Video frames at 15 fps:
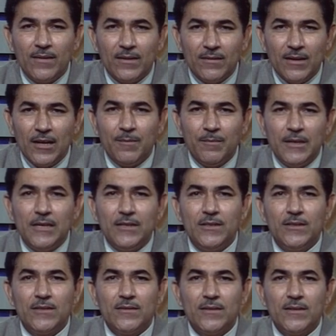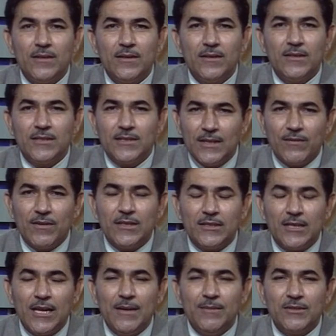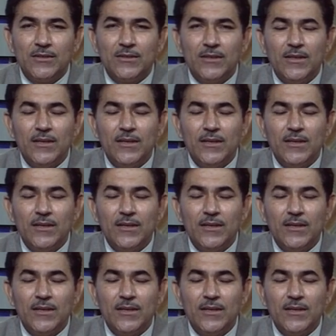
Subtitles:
deliberated several times